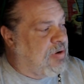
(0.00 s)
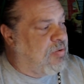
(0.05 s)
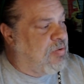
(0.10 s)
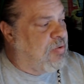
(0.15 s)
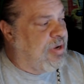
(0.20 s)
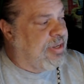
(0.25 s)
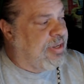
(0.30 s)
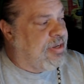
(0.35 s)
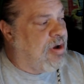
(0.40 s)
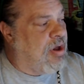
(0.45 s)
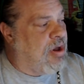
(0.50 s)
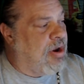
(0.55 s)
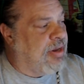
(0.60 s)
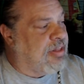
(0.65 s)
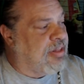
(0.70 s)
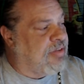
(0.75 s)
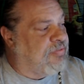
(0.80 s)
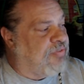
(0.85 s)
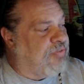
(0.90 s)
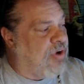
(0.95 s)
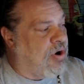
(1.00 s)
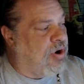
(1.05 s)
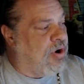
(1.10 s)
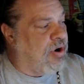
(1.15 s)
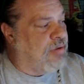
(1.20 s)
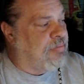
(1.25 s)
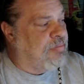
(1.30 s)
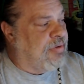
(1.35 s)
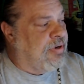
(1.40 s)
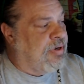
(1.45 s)
we call it the
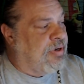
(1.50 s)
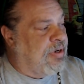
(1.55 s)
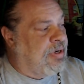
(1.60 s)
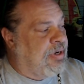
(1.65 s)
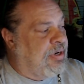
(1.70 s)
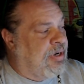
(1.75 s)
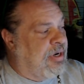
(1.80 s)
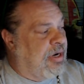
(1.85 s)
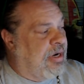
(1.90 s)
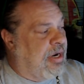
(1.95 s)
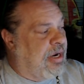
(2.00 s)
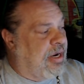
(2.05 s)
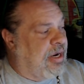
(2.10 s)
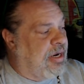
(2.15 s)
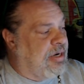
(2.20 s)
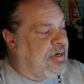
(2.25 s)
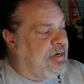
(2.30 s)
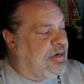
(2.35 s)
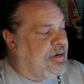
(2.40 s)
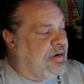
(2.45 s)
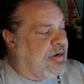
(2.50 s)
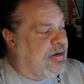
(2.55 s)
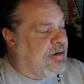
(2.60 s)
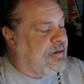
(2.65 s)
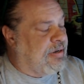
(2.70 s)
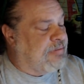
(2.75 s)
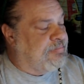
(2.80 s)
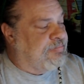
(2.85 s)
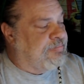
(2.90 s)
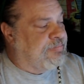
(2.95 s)
farm,
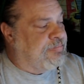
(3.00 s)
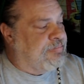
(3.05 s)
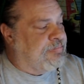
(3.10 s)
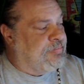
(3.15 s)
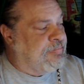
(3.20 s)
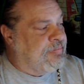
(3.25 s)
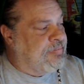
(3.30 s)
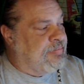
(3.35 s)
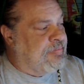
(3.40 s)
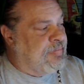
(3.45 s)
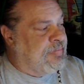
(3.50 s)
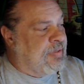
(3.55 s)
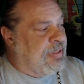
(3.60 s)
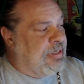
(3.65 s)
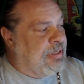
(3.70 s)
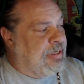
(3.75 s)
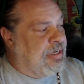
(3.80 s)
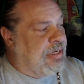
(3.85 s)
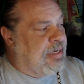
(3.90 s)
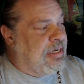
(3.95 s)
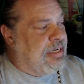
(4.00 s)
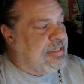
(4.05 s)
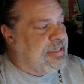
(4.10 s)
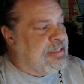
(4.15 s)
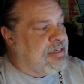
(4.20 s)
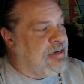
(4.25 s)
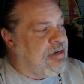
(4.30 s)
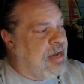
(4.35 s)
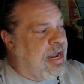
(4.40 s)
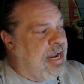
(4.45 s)
and
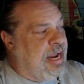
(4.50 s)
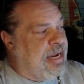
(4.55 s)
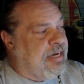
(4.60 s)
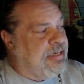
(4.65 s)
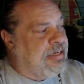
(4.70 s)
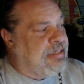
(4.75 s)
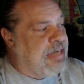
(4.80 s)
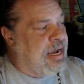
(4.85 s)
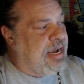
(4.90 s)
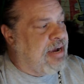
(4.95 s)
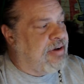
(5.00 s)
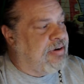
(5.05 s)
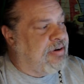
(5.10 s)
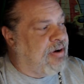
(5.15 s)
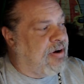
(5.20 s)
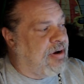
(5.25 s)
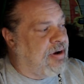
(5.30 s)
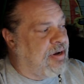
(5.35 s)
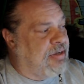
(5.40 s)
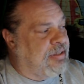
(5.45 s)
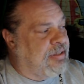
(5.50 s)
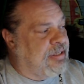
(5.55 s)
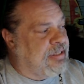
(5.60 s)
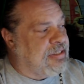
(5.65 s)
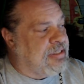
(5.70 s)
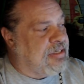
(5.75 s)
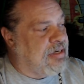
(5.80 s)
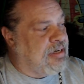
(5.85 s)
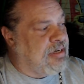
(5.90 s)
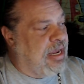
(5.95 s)
it's land down on
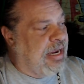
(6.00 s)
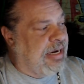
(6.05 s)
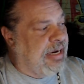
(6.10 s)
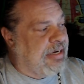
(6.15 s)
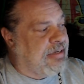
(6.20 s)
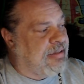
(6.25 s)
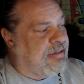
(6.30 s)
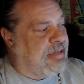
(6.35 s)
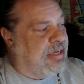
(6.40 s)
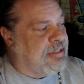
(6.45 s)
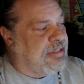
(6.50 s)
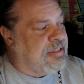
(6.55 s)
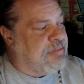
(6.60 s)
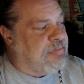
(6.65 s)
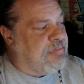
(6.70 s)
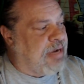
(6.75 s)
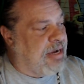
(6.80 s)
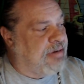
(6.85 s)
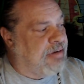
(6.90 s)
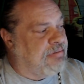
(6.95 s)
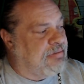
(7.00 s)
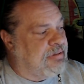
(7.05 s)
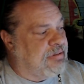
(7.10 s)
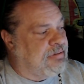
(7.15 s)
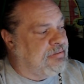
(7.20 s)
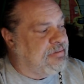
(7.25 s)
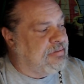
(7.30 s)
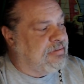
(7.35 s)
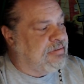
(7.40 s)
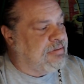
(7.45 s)
this lake that's about
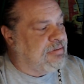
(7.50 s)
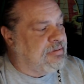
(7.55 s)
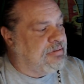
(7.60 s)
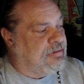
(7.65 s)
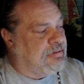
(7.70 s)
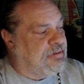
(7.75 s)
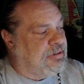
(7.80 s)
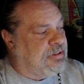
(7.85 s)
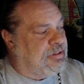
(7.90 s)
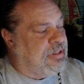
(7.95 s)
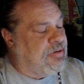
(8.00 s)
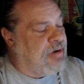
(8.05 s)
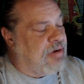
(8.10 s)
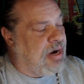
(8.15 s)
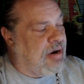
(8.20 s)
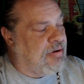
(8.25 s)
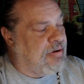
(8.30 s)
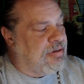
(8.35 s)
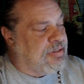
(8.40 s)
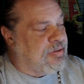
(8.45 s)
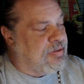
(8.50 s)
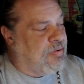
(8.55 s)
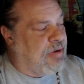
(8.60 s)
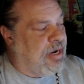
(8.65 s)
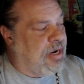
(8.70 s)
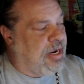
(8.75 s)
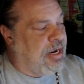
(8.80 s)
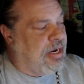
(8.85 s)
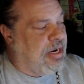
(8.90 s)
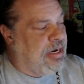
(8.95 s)
2 hours
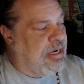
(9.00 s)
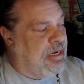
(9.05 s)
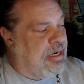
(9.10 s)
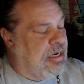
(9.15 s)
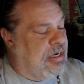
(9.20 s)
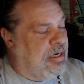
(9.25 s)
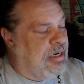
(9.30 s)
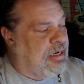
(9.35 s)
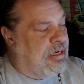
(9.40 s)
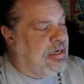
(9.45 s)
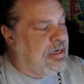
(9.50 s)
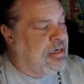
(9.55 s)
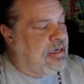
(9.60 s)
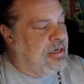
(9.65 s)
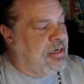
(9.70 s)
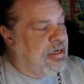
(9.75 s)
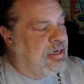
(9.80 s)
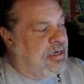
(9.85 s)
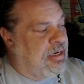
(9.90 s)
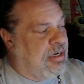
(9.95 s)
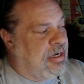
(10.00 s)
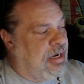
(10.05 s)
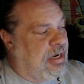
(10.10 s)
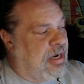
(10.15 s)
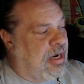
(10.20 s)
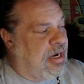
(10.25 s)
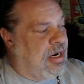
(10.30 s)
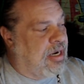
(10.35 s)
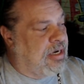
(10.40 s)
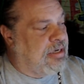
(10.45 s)
away,
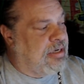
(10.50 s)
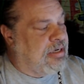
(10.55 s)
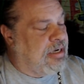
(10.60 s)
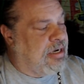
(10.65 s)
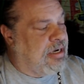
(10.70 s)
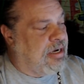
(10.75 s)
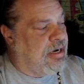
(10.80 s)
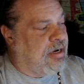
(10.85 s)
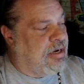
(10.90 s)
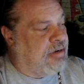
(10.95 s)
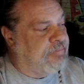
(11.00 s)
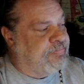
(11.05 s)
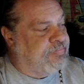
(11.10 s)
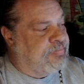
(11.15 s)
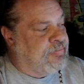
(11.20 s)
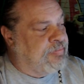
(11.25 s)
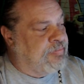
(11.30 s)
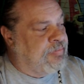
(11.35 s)
and